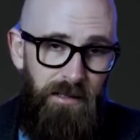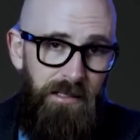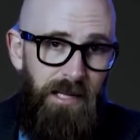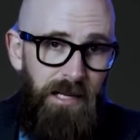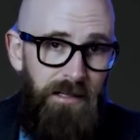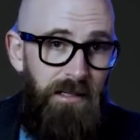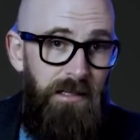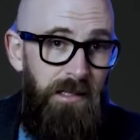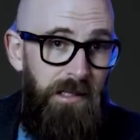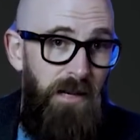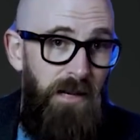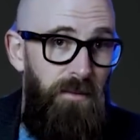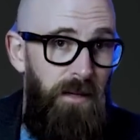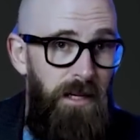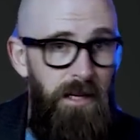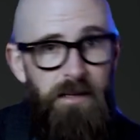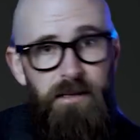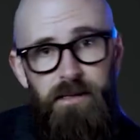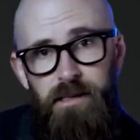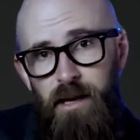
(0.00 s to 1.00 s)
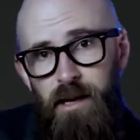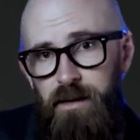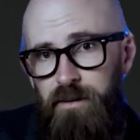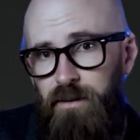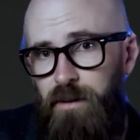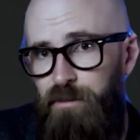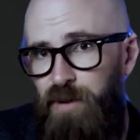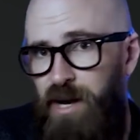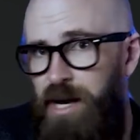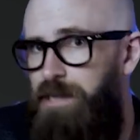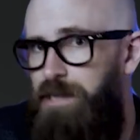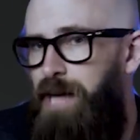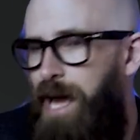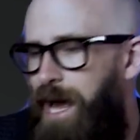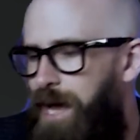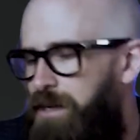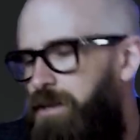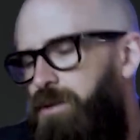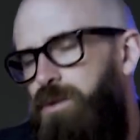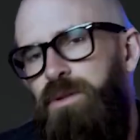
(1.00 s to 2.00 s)
the tendency for each side of the brain to
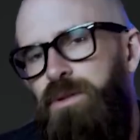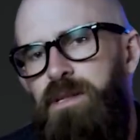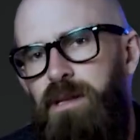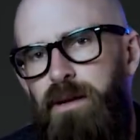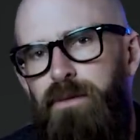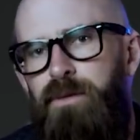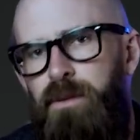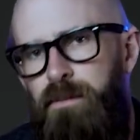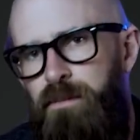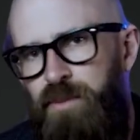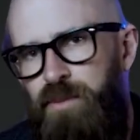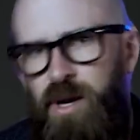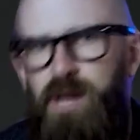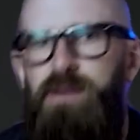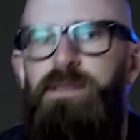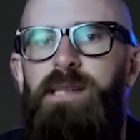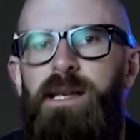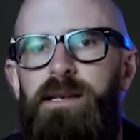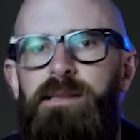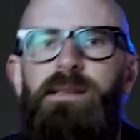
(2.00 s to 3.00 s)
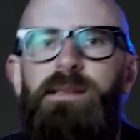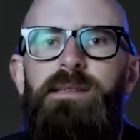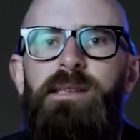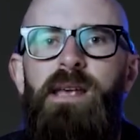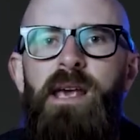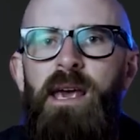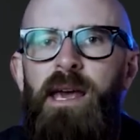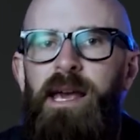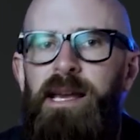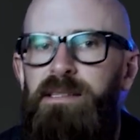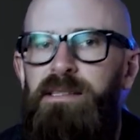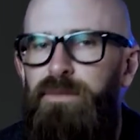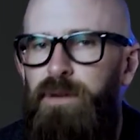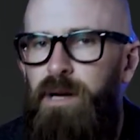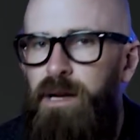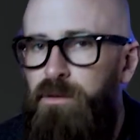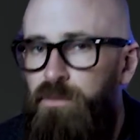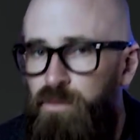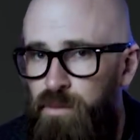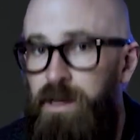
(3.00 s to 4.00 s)
handle different processes, is a
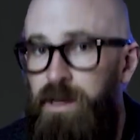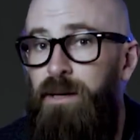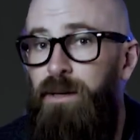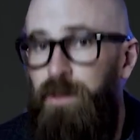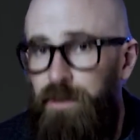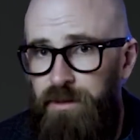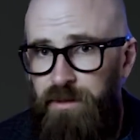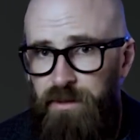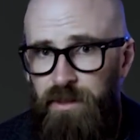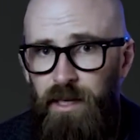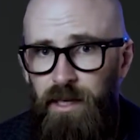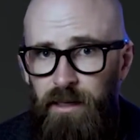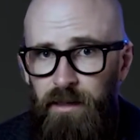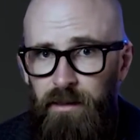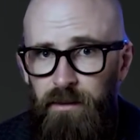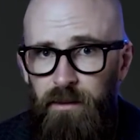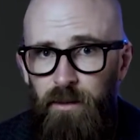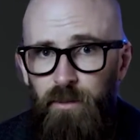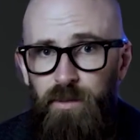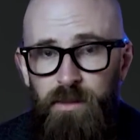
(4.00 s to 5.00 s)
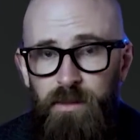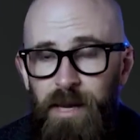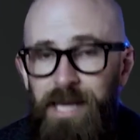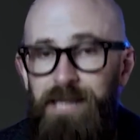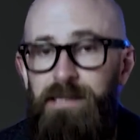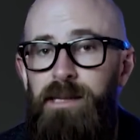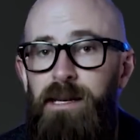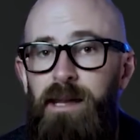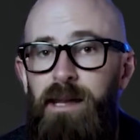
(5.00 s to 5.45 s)
very real thing that was based